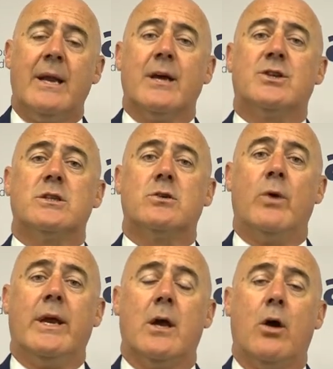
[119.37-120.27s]
Now, just a
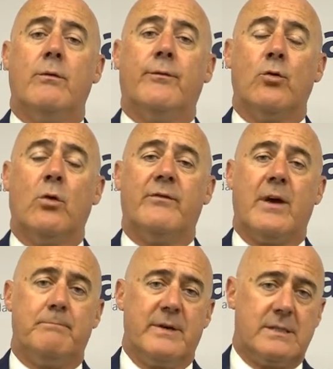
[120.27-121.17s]
wee note for all of
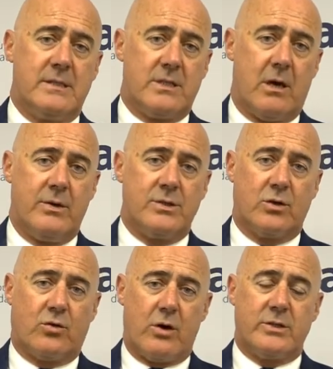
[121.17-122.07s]
our business owners
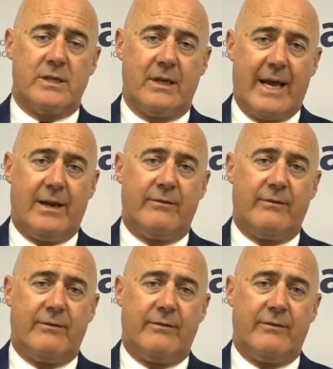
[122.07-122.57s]
across the land of